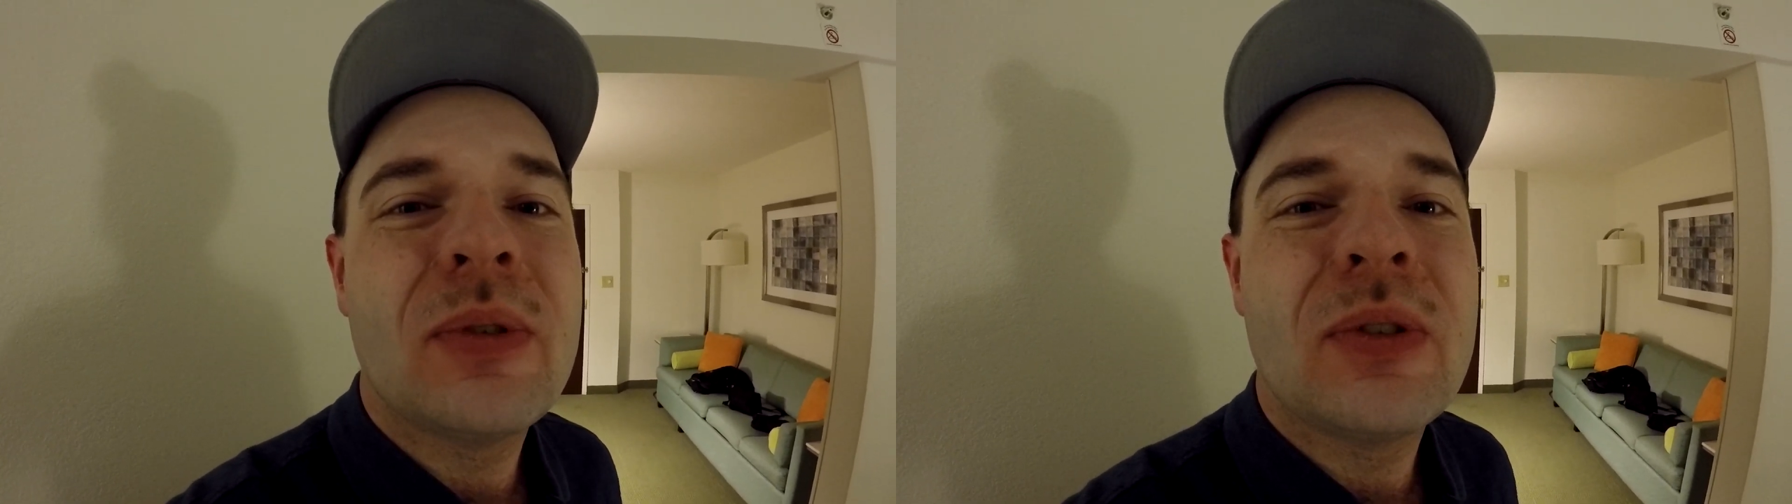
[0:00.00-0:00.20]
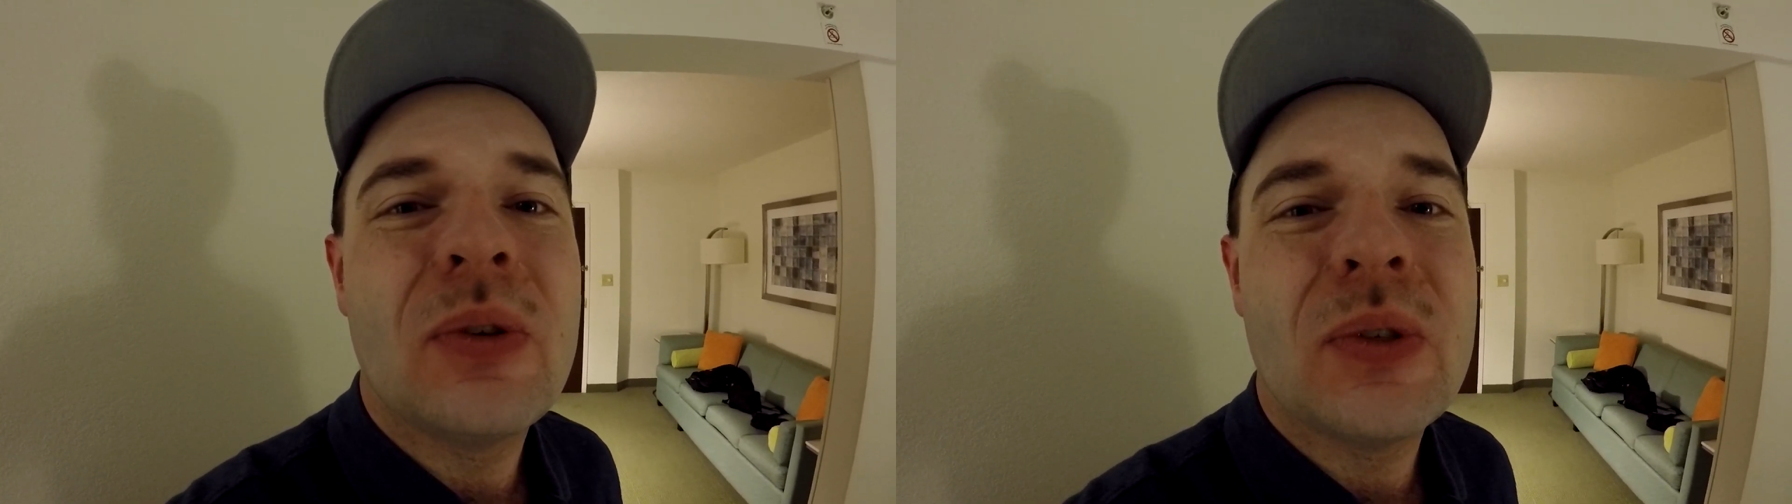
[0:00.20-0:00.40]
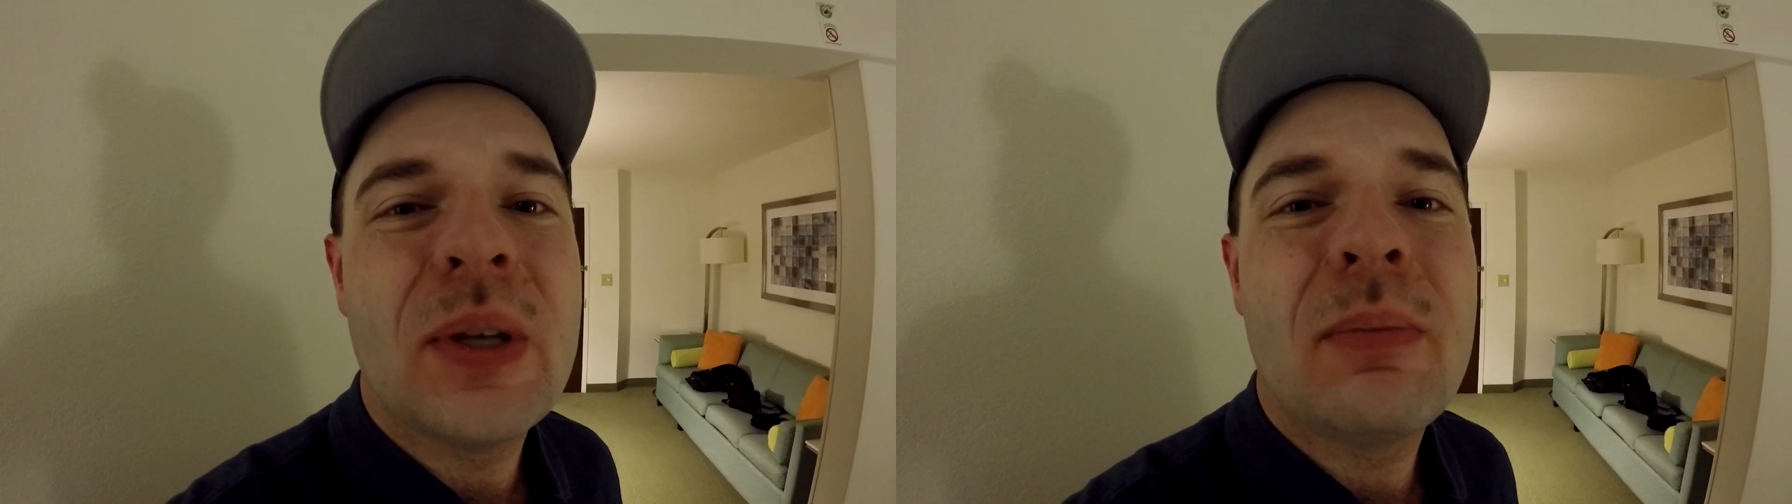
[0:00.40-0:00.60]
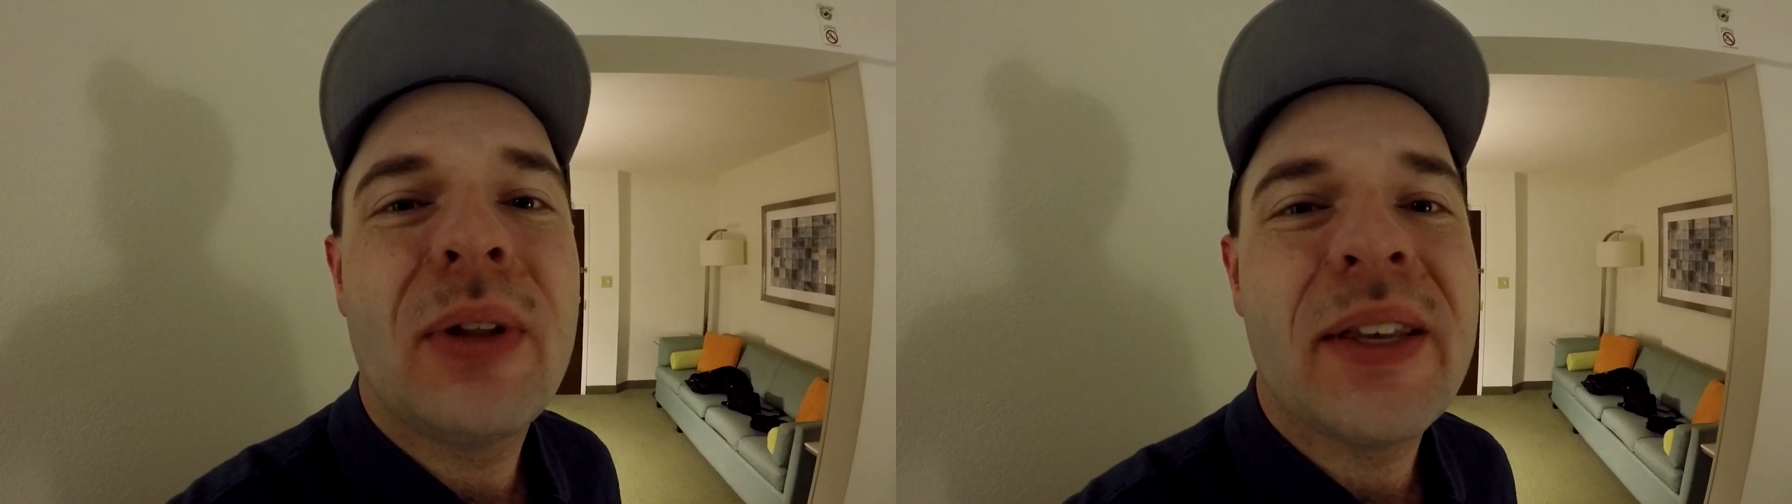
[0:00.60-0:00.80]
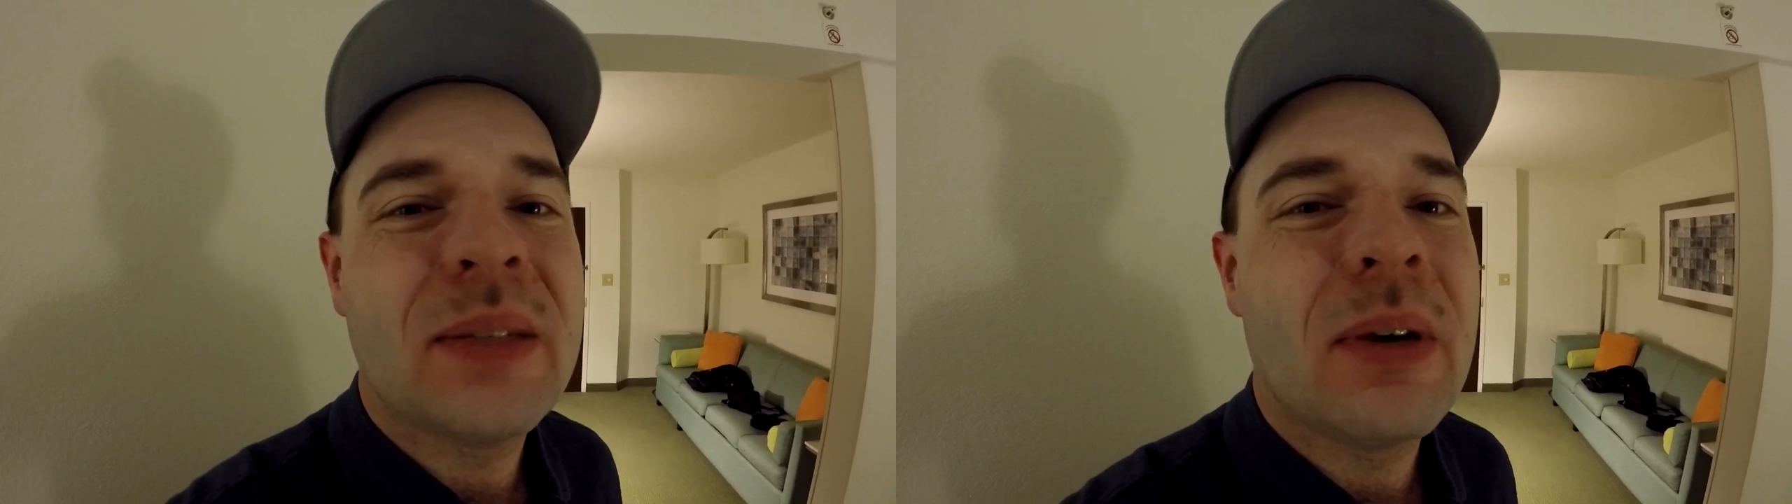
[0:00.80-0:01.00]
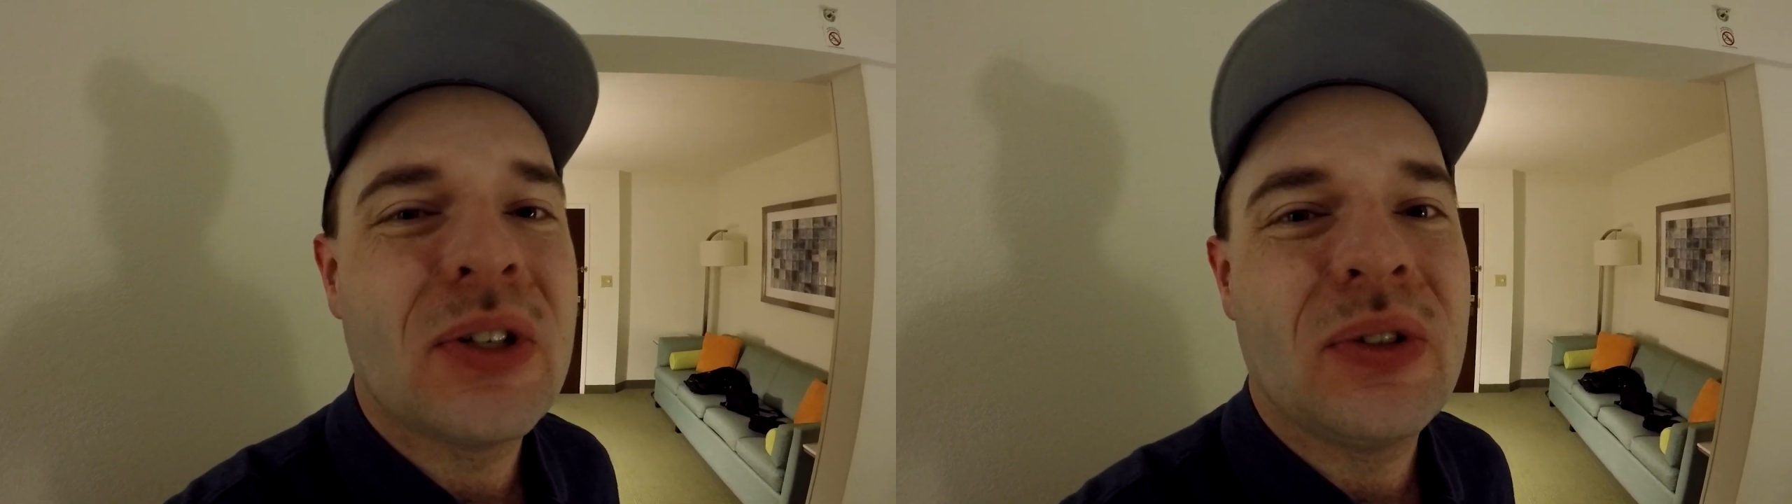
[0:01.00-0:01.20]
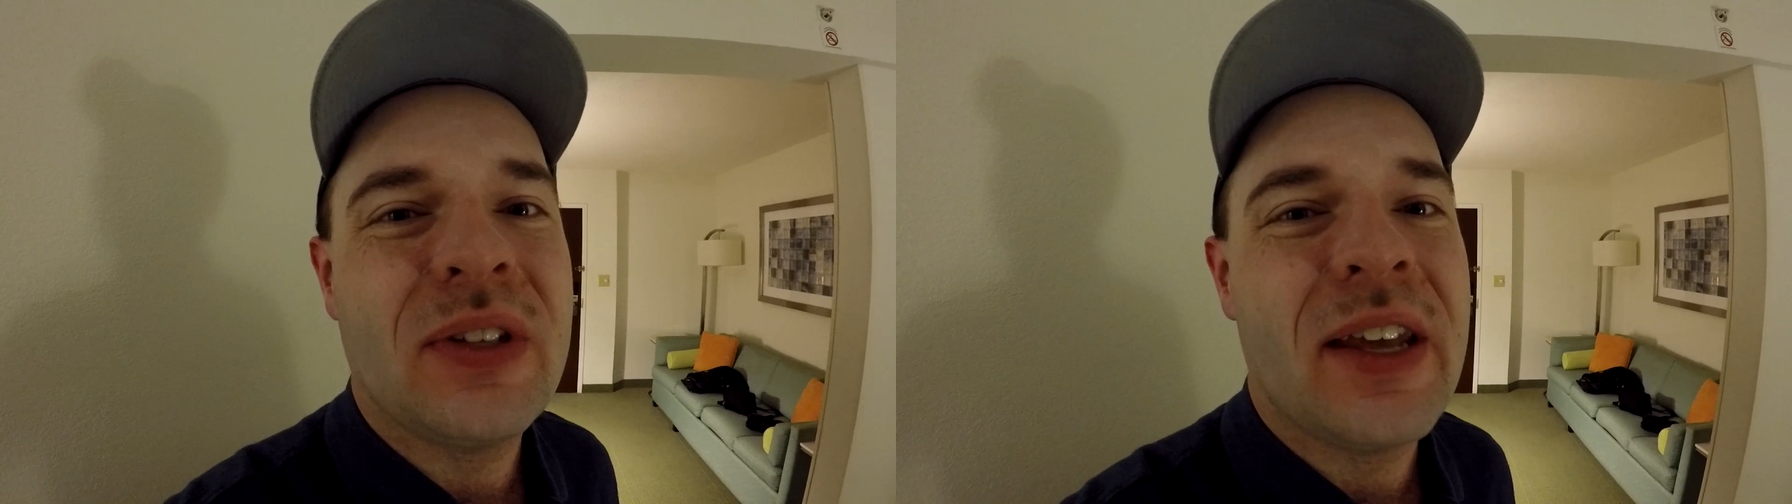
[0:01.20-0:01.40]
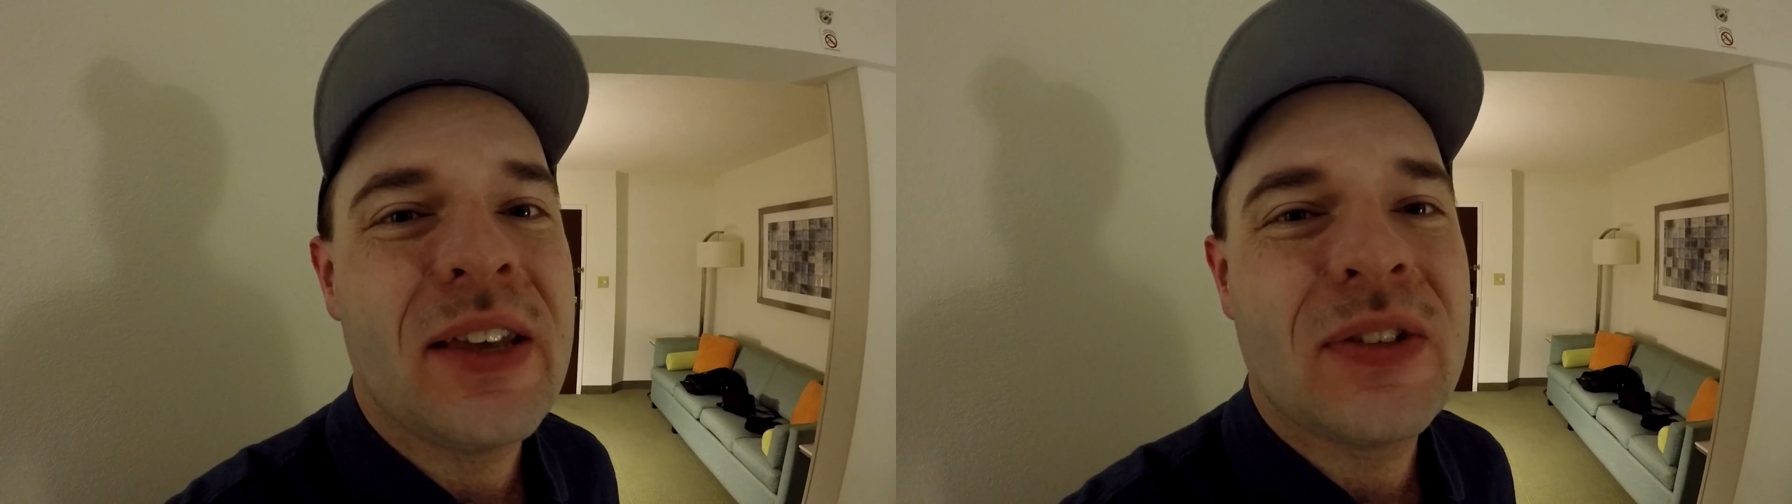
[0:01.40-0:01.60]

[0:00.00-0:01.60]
to someplace special today.